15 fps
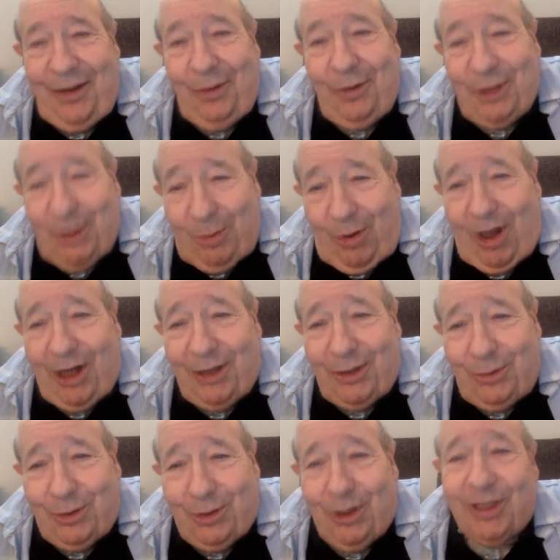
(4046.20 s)
what you want to
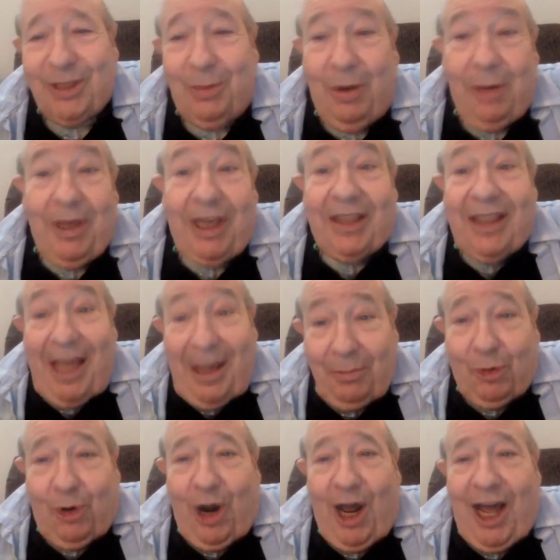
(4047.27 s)
do, Turk, is you want to make
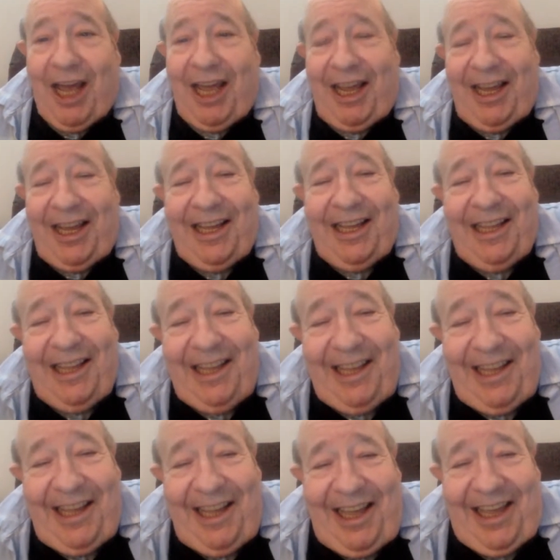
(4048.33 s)
them
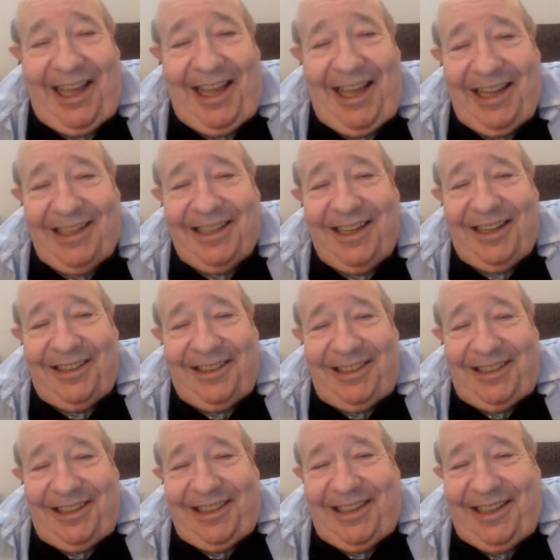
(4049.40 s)
cry. And
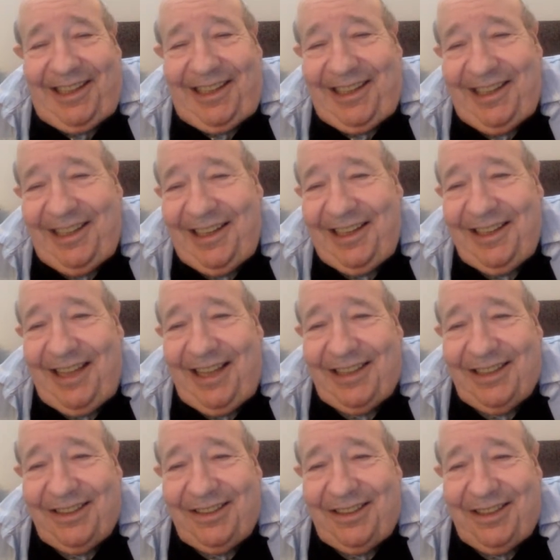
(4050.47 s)

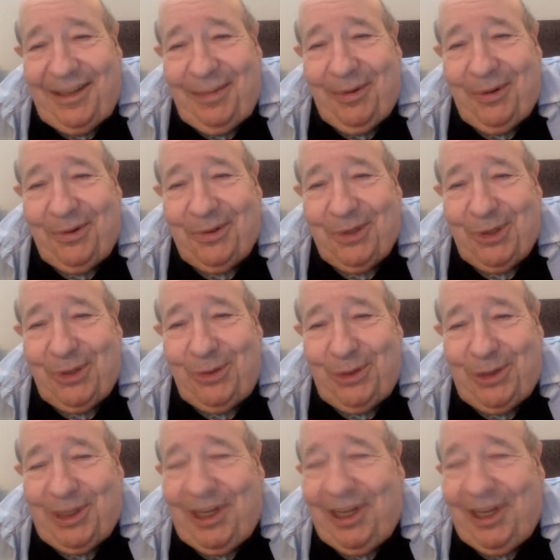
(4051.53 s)
that's a typical Zoot